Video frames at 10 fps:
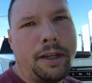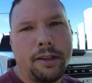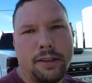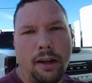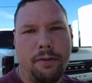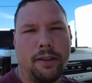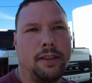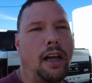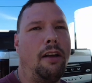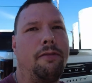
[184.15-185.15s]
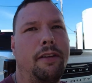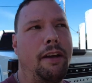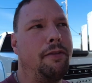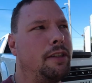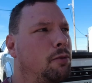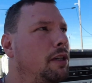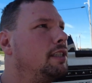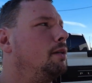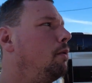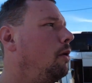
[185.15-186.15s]
your stuff yourself if it's
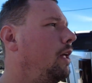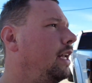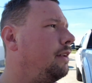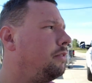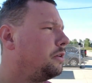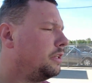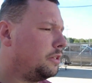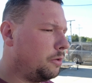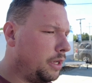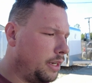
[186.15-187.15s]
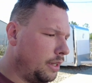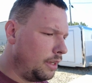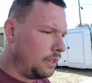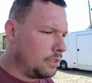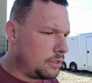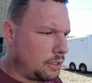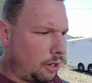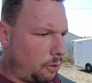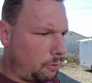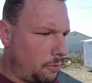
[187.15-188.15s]
reasonable and if you can do it.
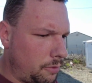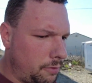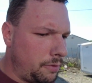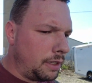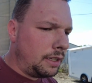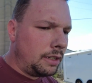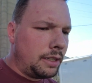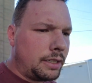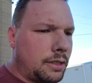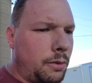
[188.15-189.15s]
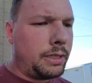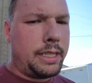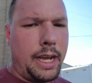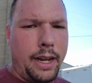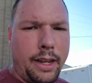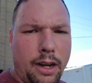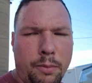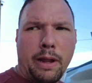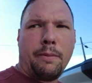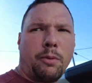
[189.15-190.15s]
So let's go inside, get
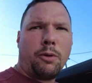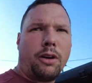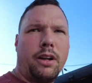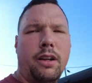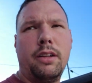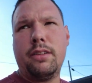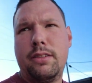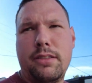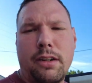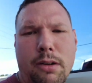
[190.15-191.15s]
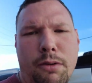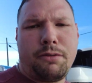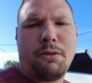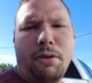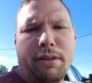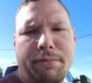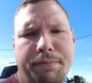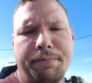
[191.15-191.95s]
our paperwork, start going through it.